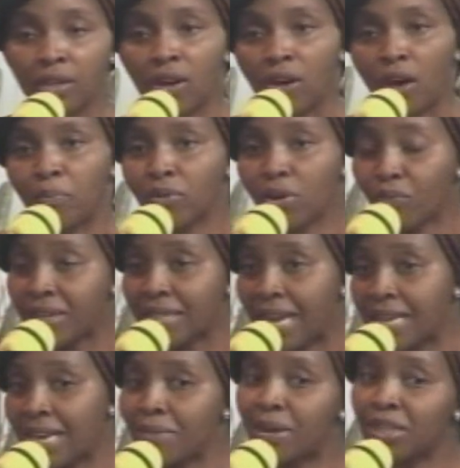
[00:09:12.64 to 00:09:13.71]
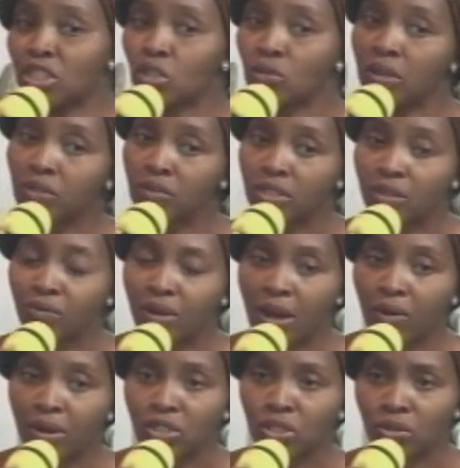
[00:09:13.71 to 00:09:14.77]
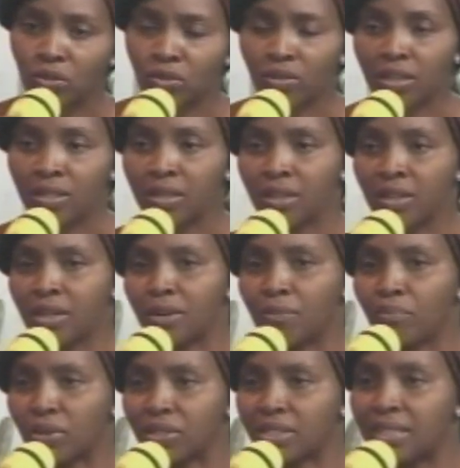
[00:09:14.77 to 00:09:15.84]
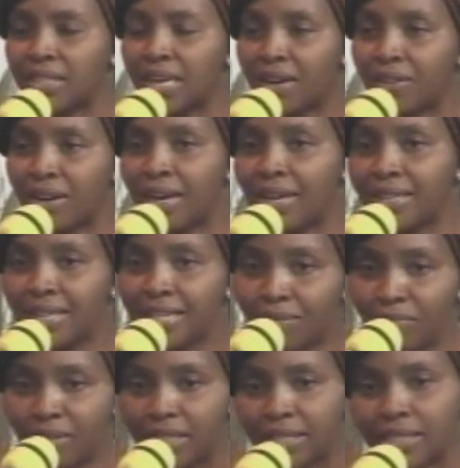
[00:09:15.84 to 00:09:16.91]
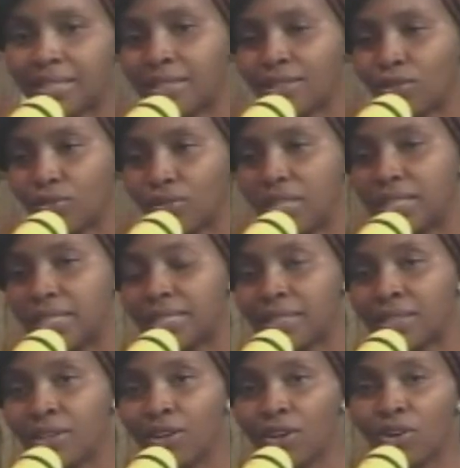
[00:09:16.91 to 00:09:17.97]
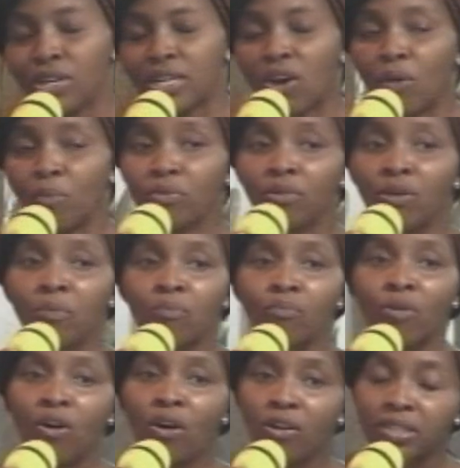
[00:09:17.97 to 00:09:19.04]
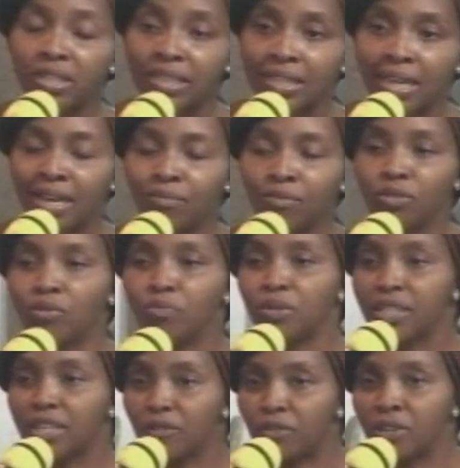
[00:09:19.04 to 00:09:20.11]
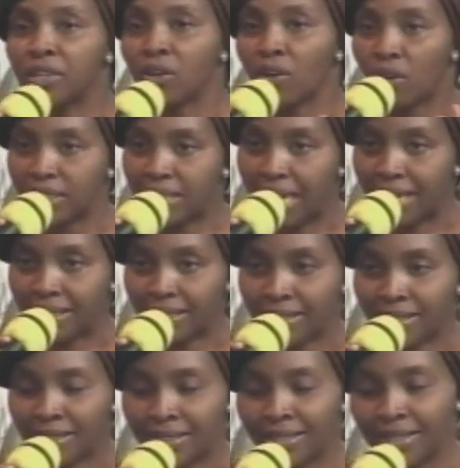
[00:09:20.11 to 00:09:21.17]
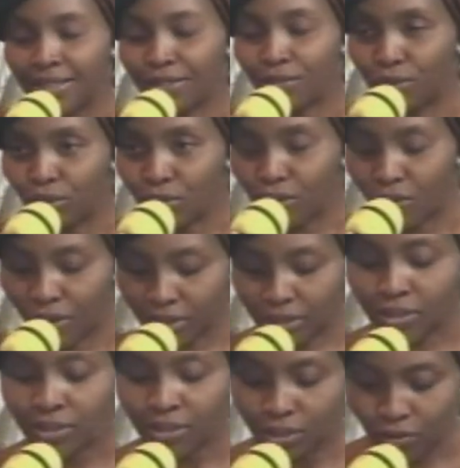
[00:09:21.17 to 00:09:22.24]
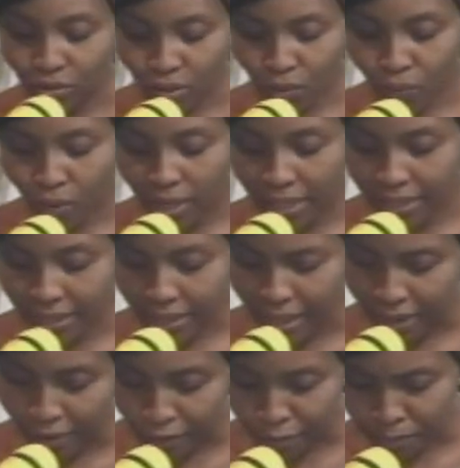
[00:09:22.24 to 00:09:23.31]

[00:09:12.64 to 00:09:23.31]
Our children, but there are limits to it. All the time you be giving others. You do what? You equally serve.